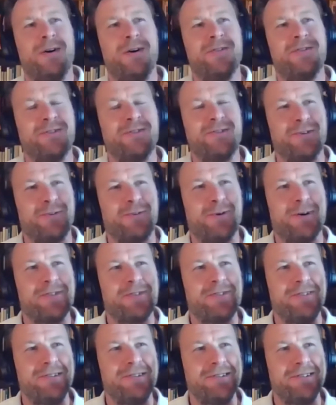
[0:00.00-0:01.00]
that's a good
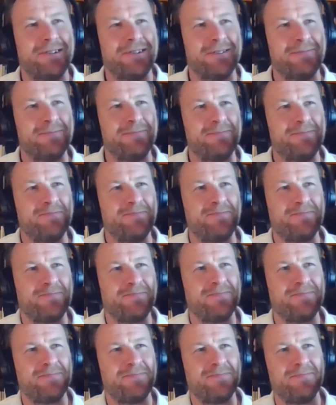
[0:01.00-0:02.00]
question, isn't it?
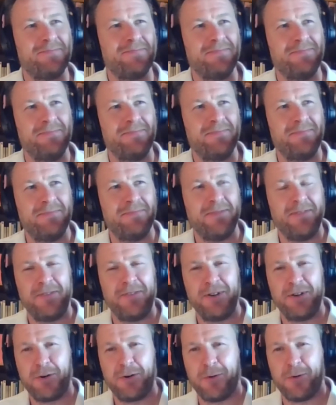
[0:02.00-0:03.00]
Have
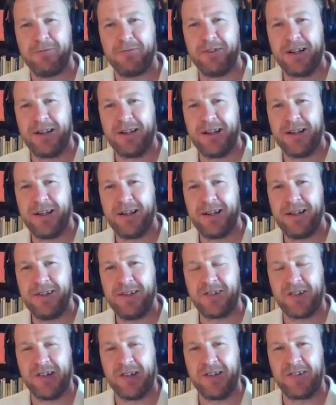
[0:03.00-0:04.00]
you got one ready there, Lee?
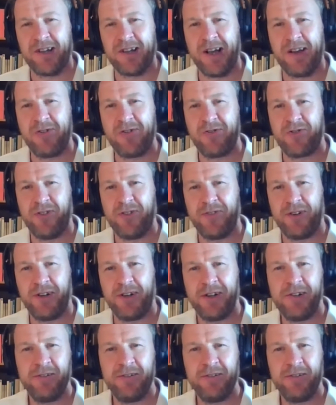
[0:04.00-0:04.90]
Is it Hendry for you?